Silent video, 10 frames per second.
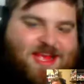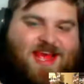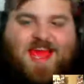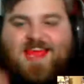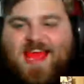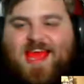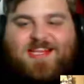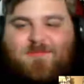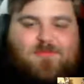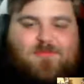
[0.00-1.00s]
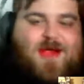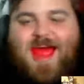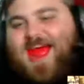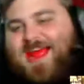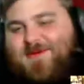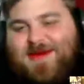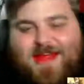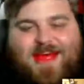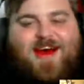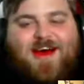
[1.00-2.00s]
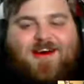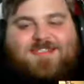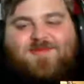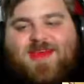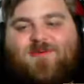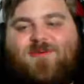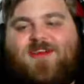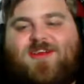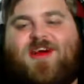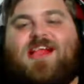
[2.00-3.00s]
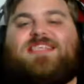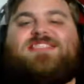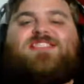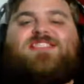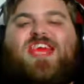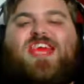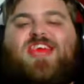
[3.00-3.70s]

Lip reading: and got to brag about how awesome they were. Y'all got a stick.